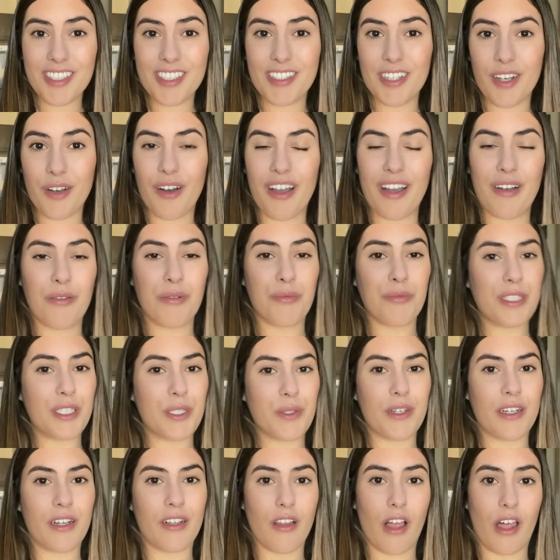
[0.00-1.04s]
so I will be
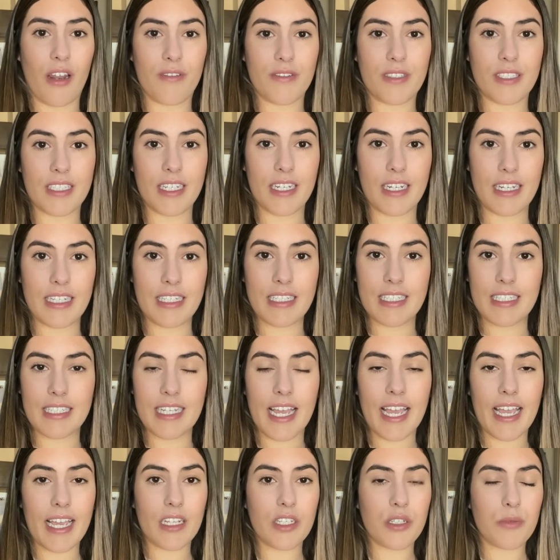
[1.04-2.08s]
doing a lot of studying
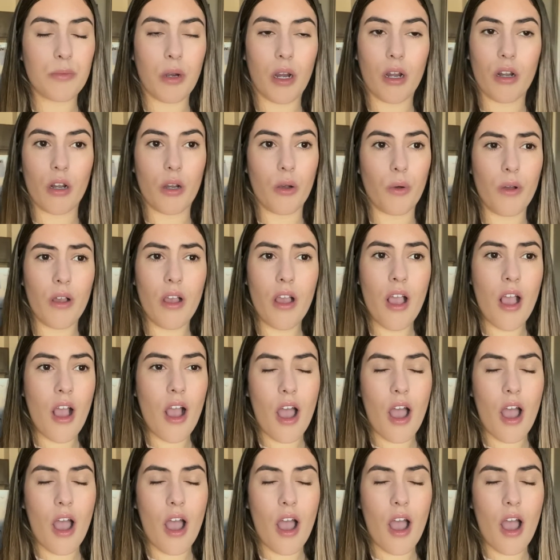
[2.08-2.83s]
today, tomorrow,